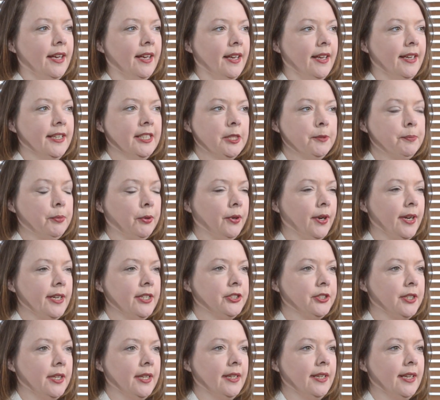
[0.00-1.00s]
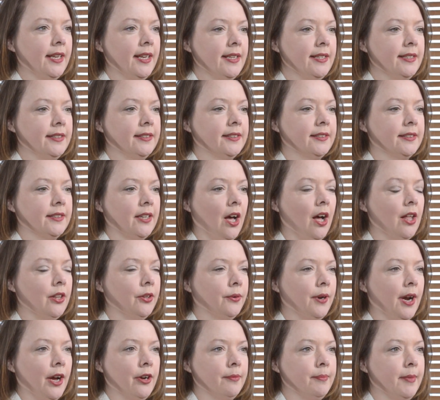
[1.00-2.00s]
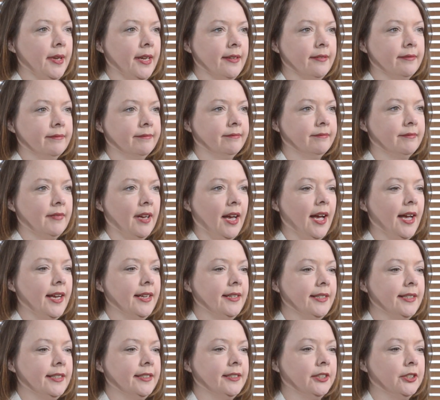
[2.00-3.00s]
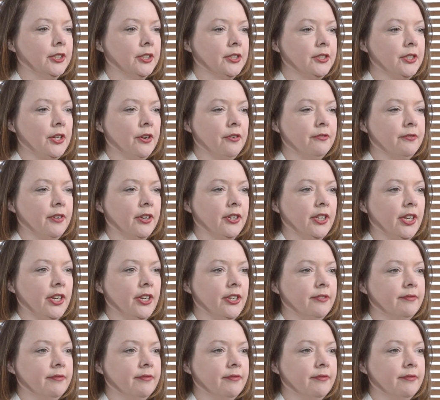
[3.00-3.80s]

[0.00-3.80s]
Inspiration is all around me. I needed to look no further.